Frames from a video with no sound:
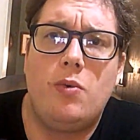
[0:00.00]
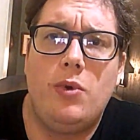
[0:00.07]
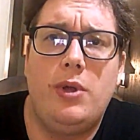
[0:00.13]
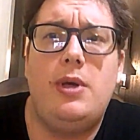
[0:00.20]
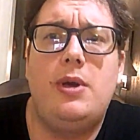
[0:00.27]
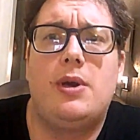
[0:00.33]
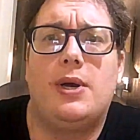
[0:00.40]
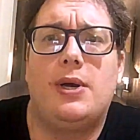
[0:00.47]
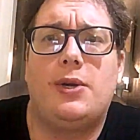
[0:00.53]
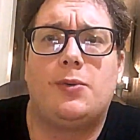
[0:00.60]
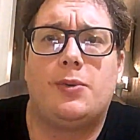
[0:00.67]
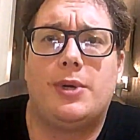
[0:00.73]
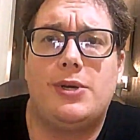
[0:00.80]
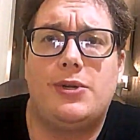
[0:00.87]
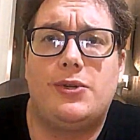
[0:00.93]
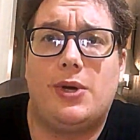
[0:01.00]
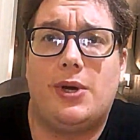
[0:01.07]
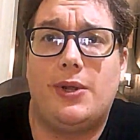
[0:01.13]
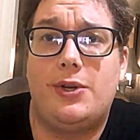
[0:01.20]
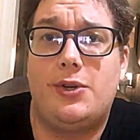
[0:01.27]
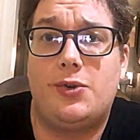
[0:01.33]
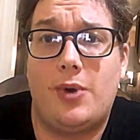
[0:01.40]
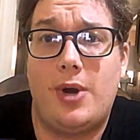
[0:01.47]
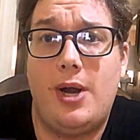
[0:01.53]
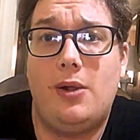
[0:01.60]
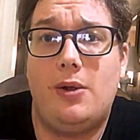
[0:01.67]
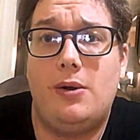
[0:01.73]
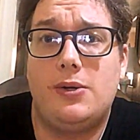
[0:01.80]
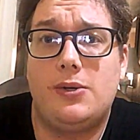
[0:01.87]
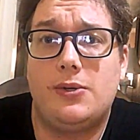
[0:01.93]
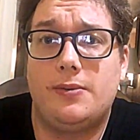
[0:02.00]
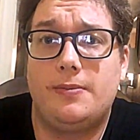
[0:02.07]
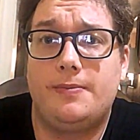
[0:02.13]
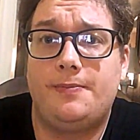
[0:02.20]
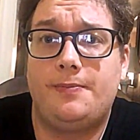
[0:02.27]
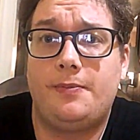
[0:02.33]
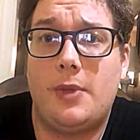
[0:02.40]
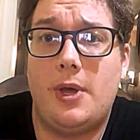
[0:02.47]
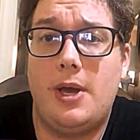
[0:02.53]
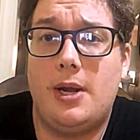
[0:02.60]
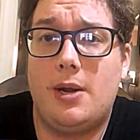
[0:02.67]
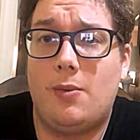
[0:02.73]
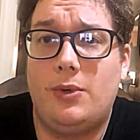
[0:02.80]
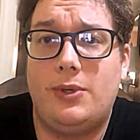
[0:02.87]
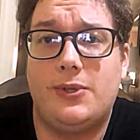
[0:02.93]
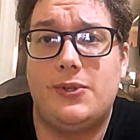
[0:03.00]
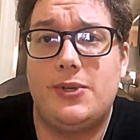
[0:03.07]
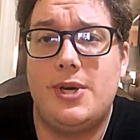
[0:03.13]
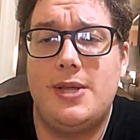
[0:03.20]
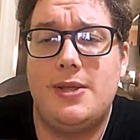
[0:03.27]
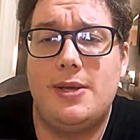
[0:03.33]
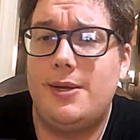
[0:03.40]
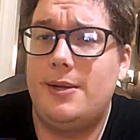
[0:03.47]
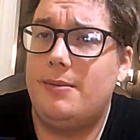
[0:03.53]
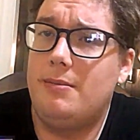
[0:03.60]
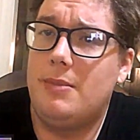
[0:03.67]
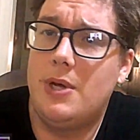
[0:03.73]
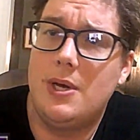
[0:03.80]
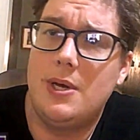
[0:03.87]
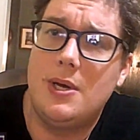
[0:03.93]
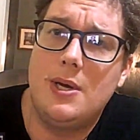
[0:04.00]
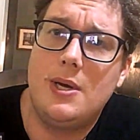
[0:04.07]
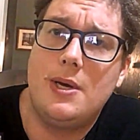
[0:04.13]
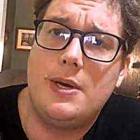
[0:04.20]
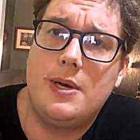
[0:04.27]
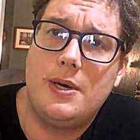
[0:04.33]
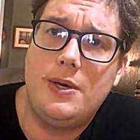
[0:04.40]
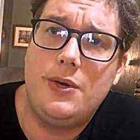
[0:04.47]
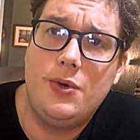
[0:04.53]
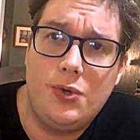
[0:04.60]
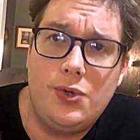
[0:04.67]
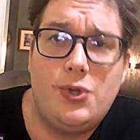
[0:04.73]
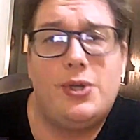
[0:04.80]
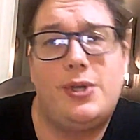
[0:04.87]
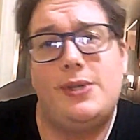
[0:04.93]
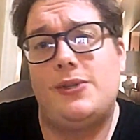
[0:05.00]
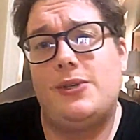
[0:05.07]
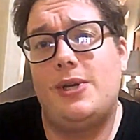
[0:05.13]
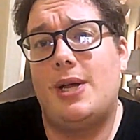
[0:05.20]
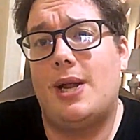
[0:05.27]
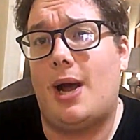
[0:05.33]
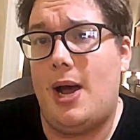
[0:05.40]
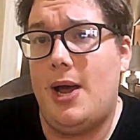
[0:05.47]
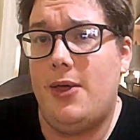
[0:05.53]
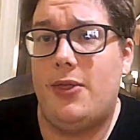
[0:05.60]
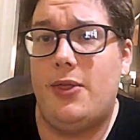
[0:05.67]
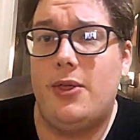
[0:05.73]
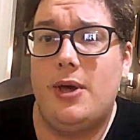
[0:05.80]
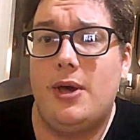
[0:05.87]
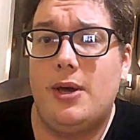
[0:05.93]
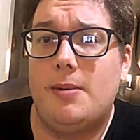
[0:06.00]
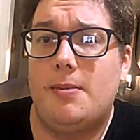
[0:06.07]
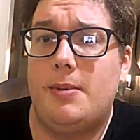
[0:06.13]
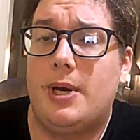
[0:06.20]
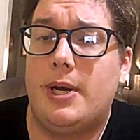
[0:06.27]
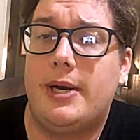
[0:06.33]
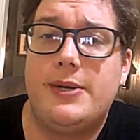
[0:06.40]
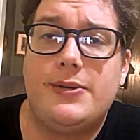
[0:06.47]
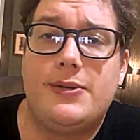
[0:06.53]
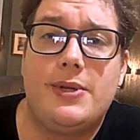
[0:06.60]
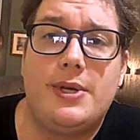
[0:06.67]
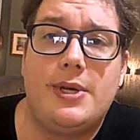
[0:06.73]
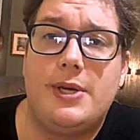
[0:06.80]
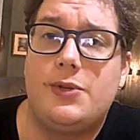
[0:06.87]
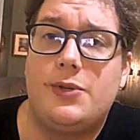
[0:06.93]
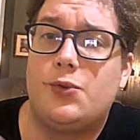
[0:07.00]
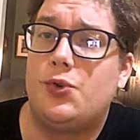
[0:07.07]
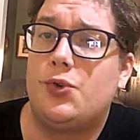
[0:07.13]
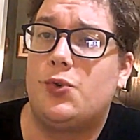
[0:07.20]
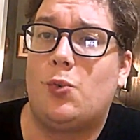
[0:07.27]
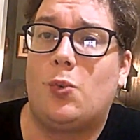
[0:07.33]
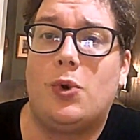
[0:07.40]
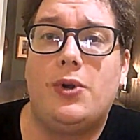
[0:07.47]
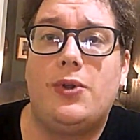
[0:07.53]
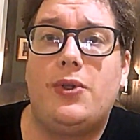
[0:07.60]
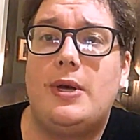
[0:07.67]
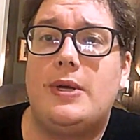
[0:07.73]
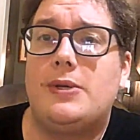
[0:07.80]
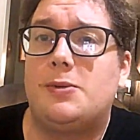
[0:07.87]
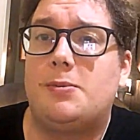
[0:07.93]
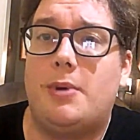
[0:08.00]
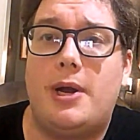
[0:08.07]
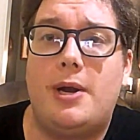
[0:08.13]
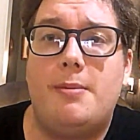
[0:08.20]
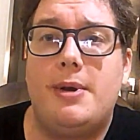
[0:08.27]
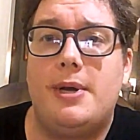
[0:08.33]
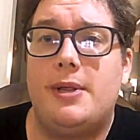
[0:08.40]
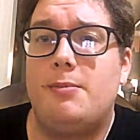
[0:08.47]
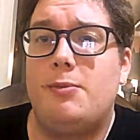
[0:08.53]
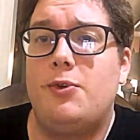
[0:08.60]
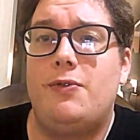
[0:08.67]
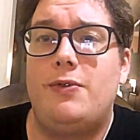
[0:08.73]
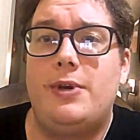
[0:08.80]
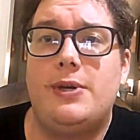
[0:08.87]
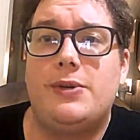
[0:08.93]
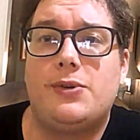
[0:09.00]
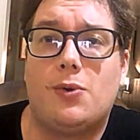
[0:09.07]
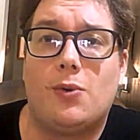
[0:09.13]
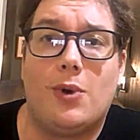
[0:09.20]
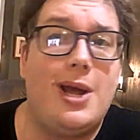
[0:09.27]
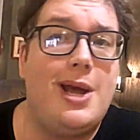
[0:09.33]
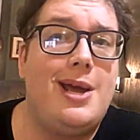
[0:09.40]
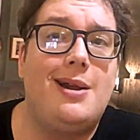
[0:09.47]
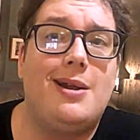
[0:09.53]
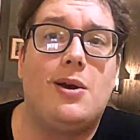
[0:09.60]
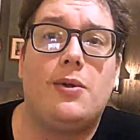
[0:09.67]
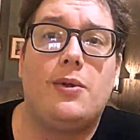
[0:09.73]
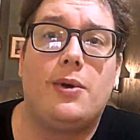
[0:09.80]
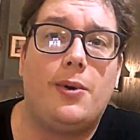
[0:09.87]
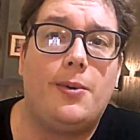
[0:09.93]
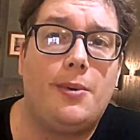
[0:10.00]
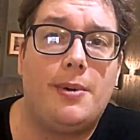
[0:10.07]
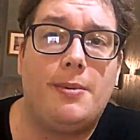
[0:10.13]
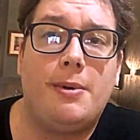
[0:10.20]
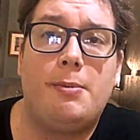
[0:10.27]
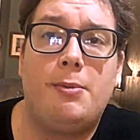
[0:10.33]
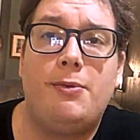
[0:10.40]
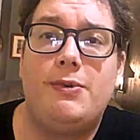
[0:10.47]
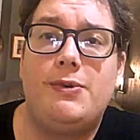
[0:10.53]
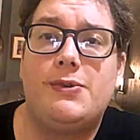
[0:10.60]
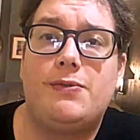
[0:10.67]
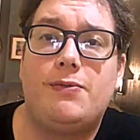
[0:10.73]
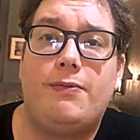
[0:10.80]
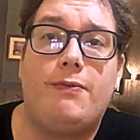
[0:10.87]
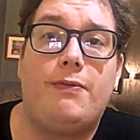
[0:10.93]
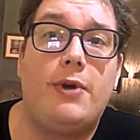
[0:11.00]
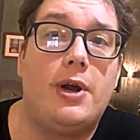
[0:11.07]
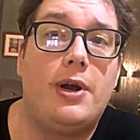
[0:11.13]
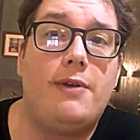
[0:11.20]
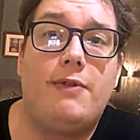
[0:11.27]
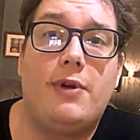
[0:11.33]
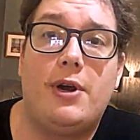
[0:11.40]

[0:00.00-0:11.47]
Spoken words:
really hooked when I saw the trailers. And I will say that you should see it, I think, because it's just worth it. Spider-Man the movie is great. The Homecoming movie is very,